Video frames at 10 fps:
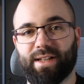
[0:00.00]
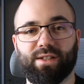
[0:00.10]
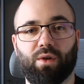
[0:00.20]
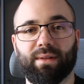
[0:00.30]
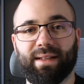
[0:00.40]

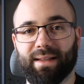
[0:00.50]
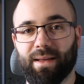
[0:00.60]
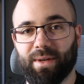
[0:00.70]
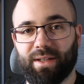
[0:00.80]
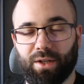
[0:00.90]
it's only
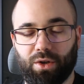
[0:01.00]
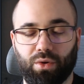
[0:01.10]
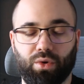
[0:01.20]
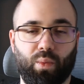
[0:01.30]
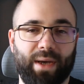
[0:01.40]
limited
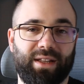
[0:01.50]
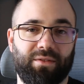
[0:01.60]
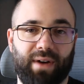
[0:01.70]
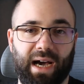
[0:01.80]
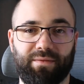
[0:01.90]
to
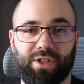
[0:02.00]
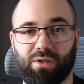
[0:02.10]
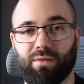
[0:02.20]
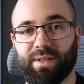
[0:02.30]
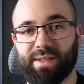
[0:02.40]
25
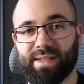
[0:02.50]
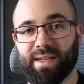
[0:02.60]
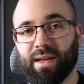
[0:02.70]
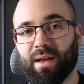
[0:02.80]
students